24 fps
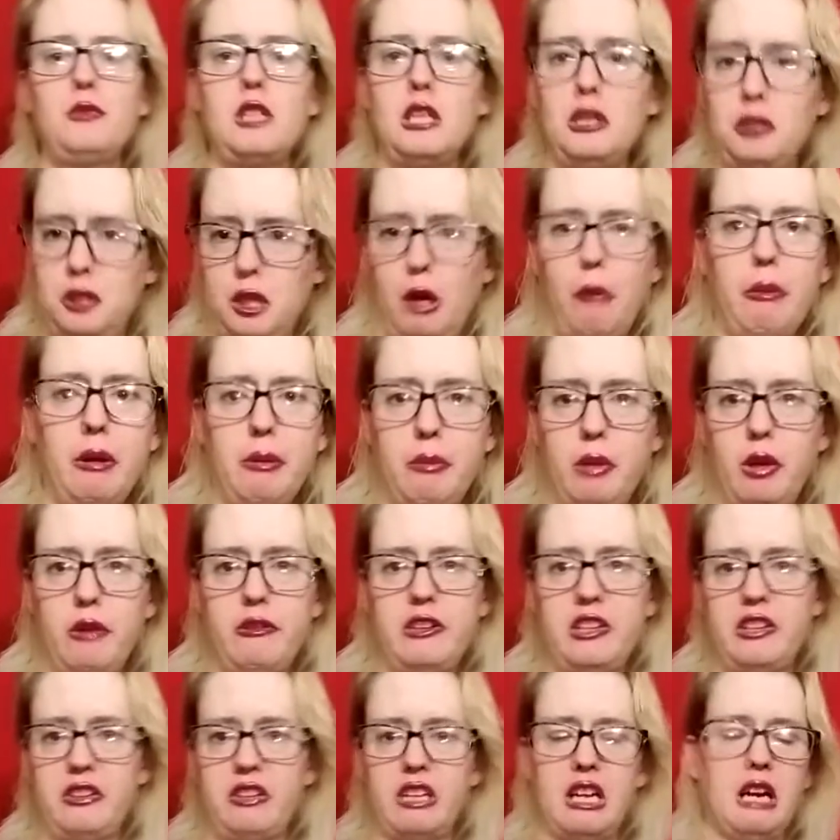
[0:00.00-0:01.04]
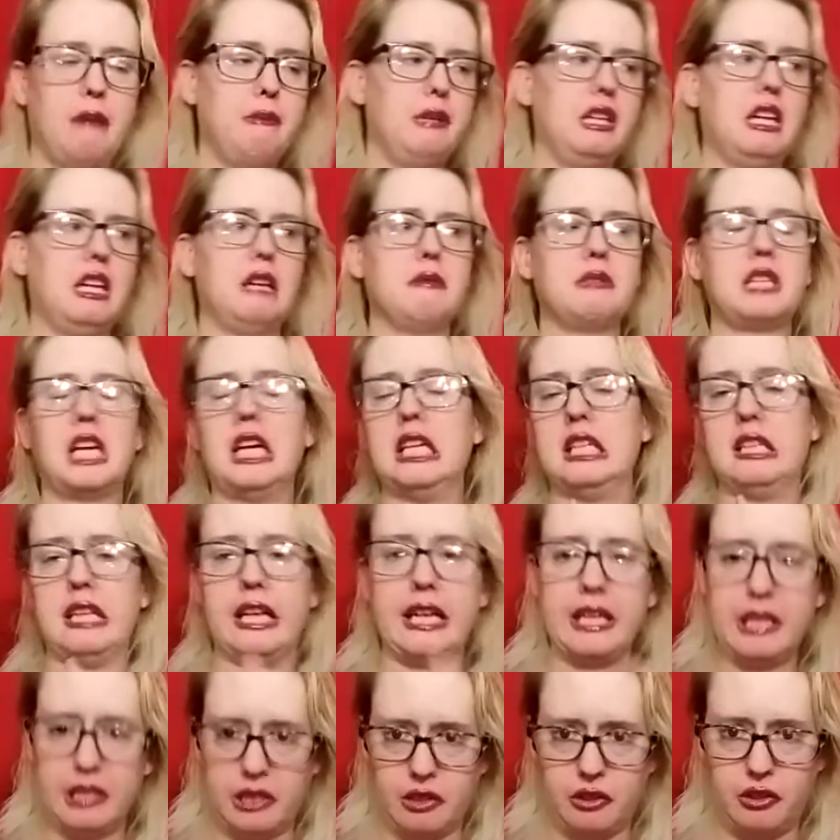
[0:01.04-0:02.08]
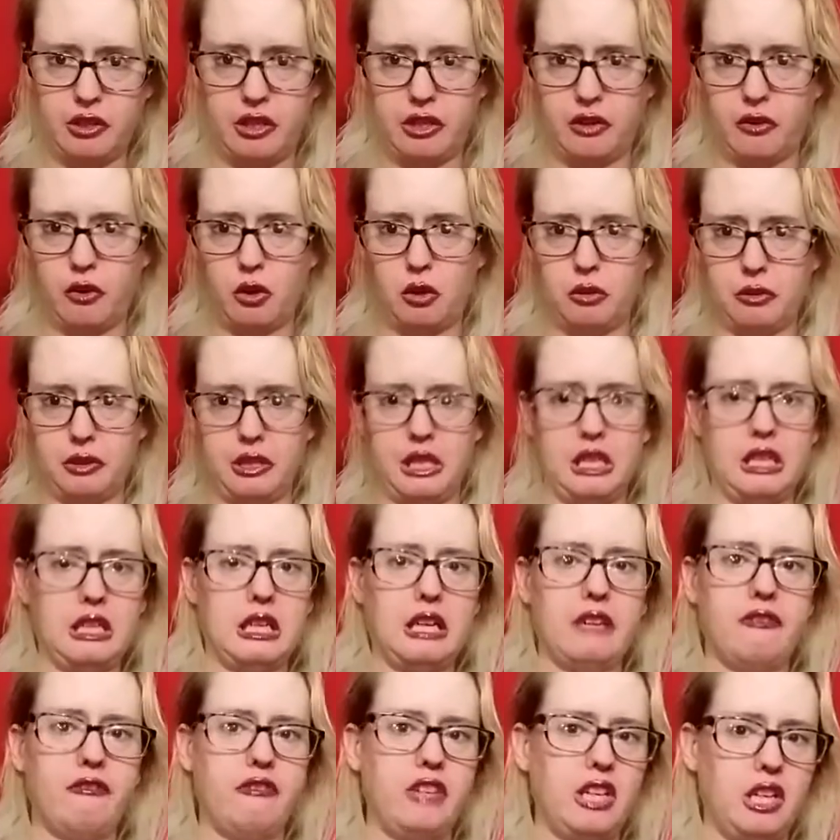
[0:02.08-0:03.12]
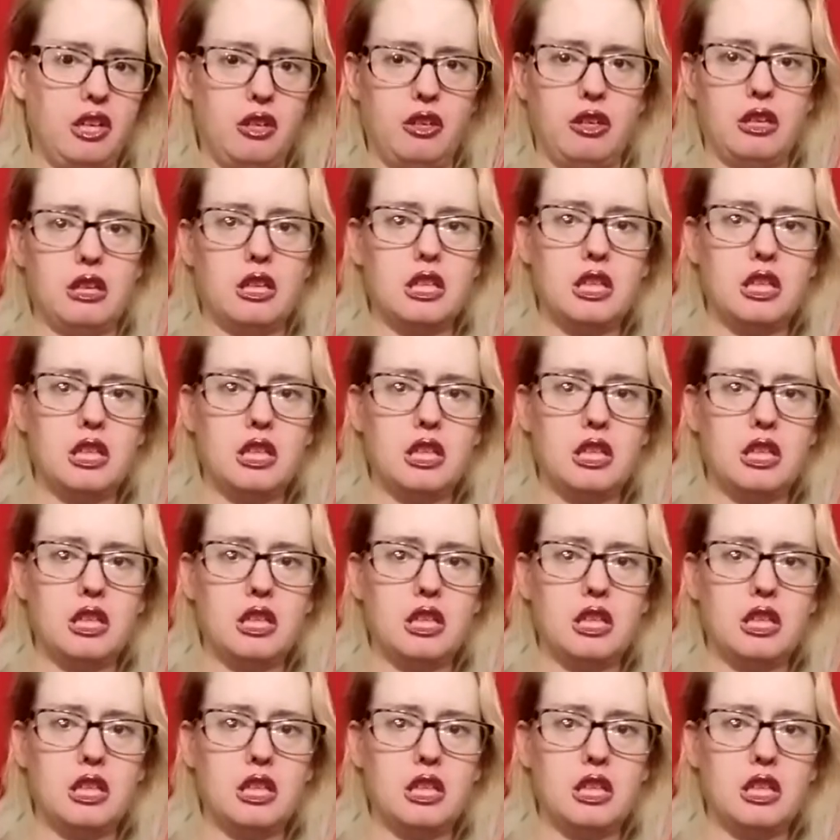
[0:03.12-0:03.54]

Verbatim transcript: so many movies. I mean, I'm kind of late into this whole thing. I figured,